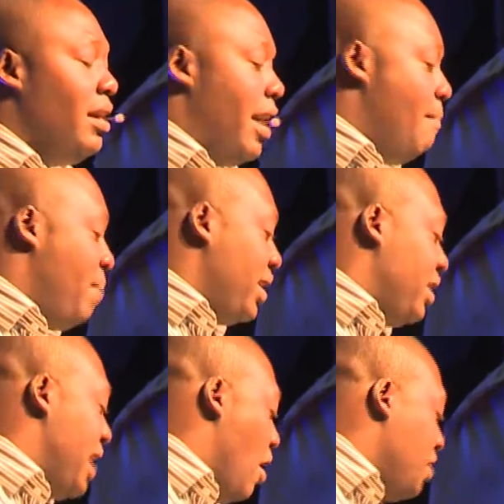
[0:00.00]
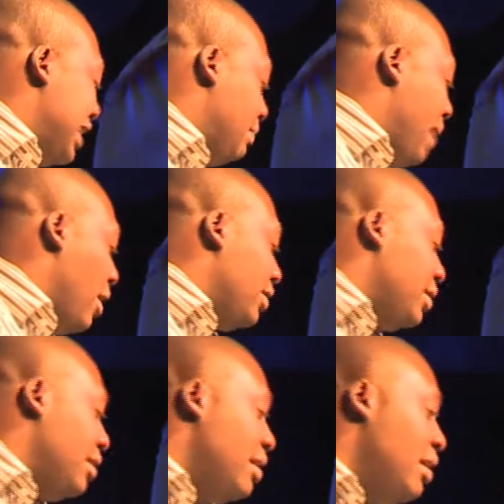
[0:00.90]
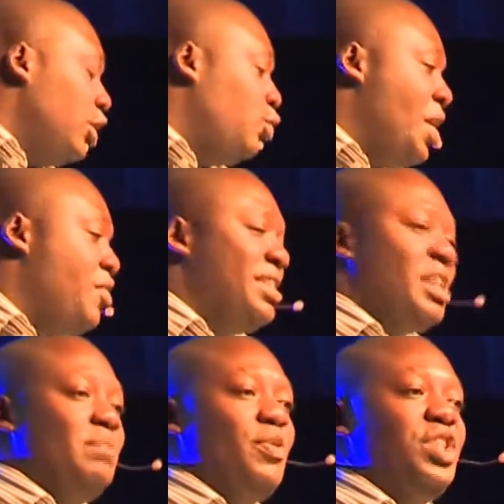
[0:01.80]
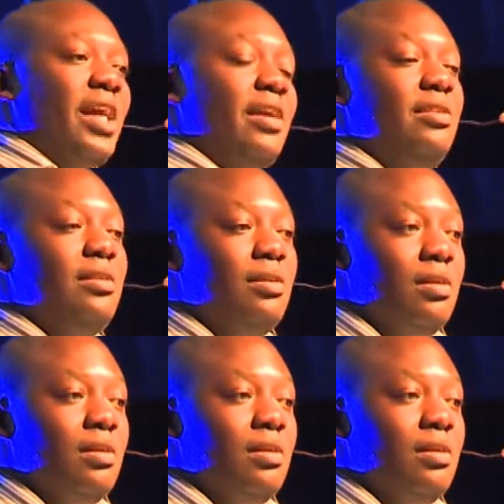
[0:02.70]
M-Pesa now does about 20 transactions per second,